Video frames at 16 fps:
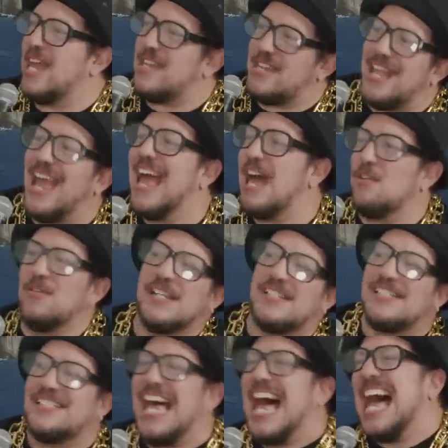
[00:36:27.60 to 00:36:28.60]
and now
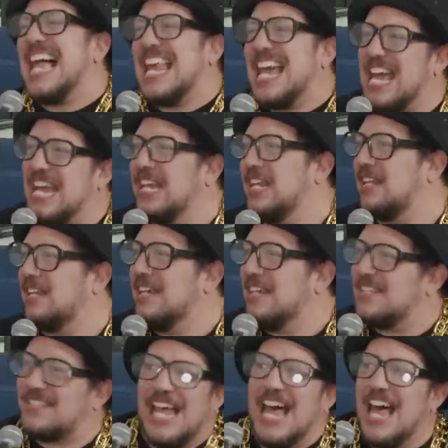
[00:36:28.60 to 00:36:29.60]
it's solid,
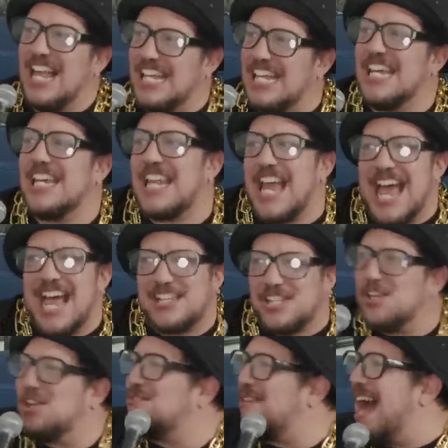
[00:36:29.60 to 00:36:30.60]
solid as
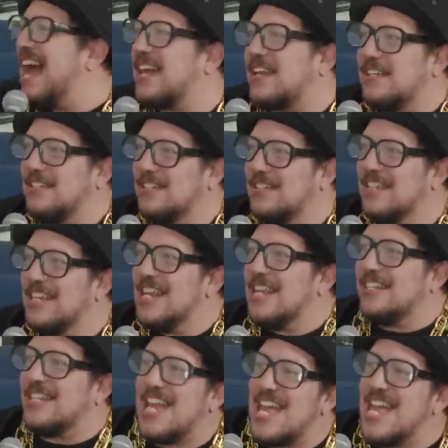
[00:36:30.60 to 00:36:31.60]
a rock.
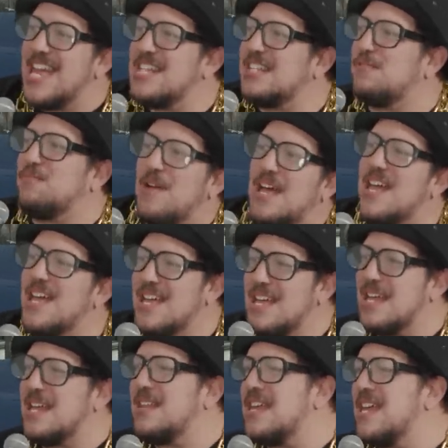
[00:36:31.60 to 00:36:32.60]
That's
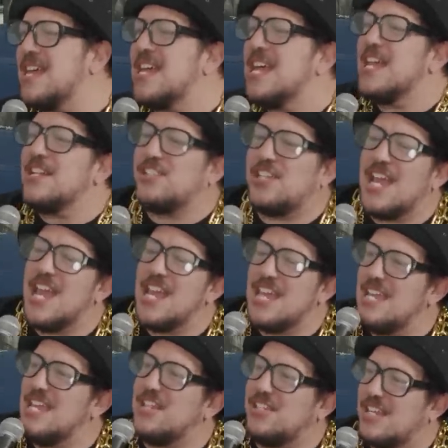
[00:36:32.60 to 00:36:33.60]
why they're
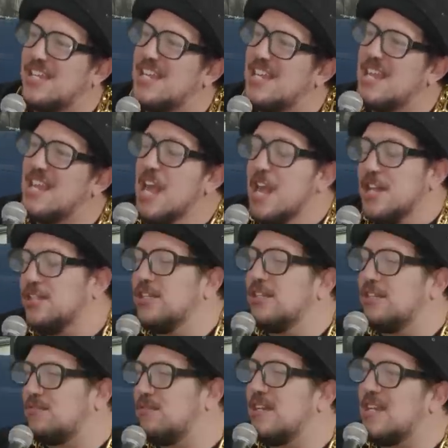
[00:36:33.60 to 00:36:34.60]
changing.
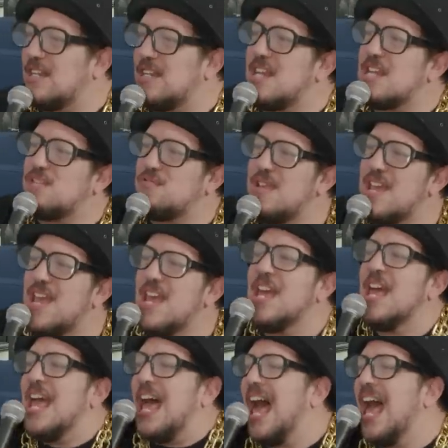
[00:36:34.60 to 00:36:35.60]
The thrill is real.
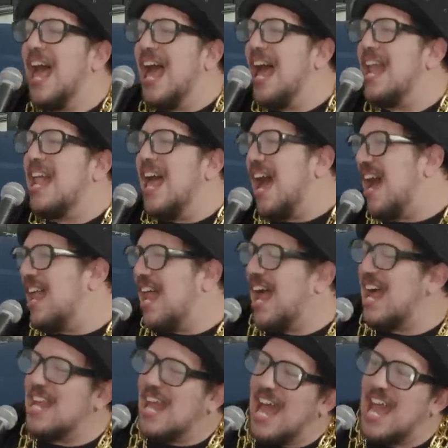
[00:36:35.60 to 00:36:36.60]
Uh, hot, hot,
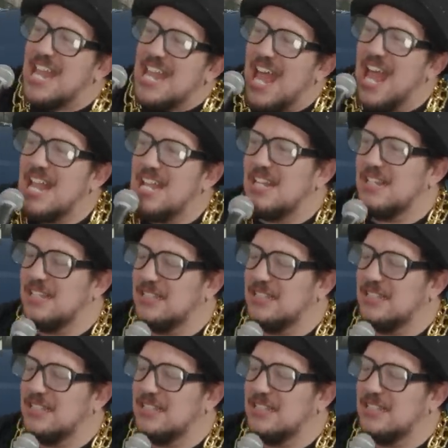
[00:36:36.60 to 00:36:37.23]
hot, hot, hot,